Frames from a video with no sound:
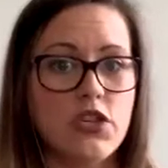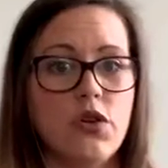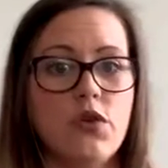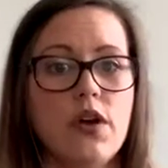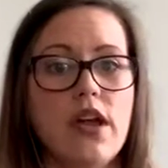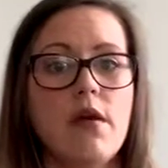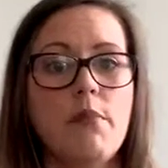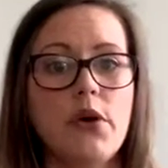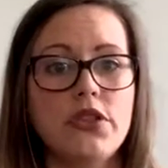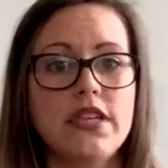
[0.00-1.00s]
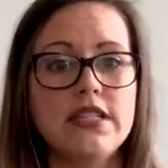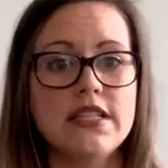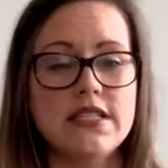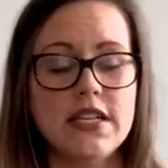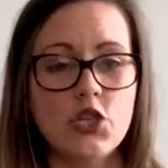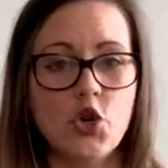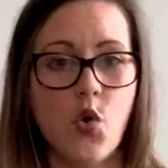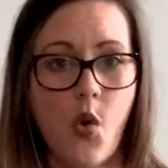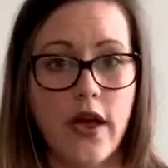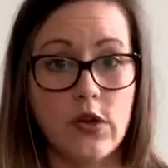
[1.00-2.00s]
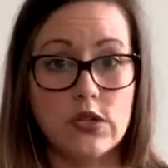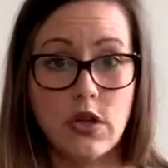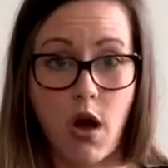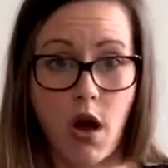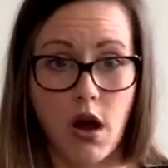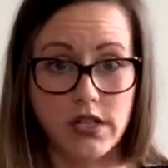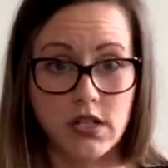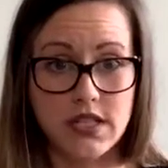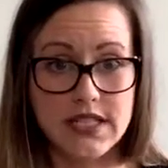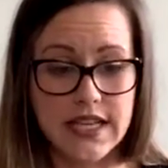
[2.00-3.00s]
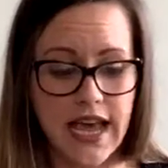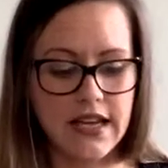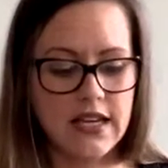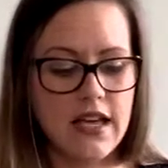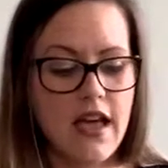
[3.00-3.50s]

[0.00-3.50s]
So you can put these essential oils on your skin.